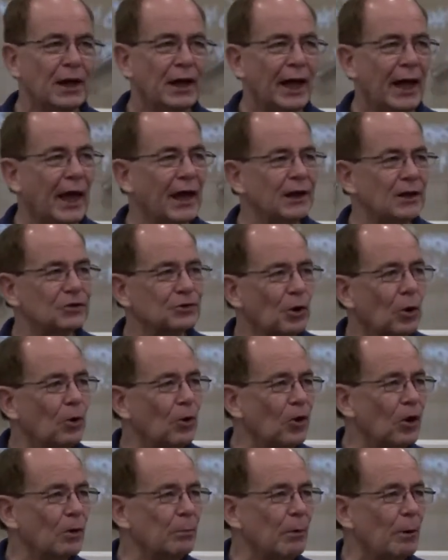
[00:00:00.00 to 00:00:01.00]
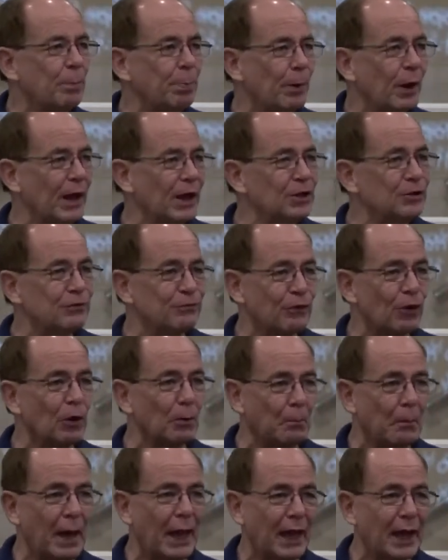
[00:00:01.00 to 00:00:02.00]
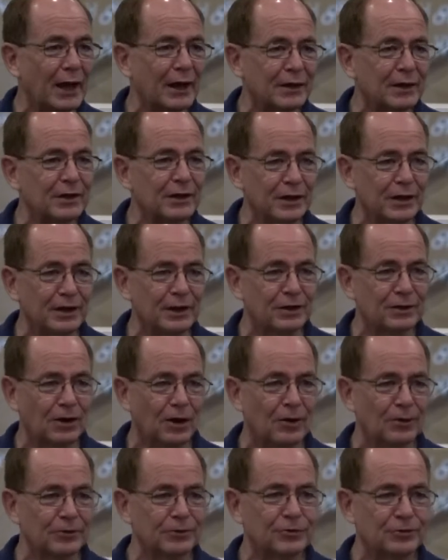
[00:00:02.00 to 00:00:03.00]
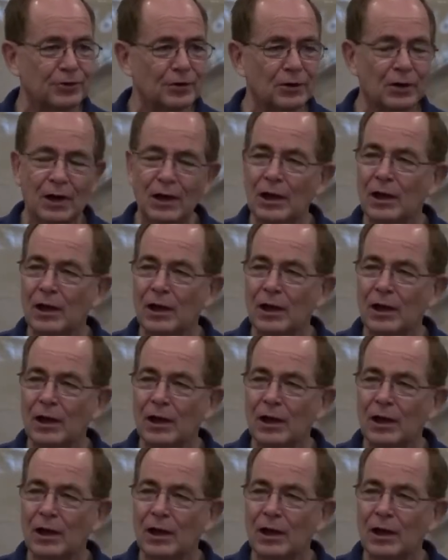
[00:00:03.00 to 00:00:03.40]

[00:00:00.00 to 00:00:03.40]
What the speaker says: and it's a horrible place for a man in any culture.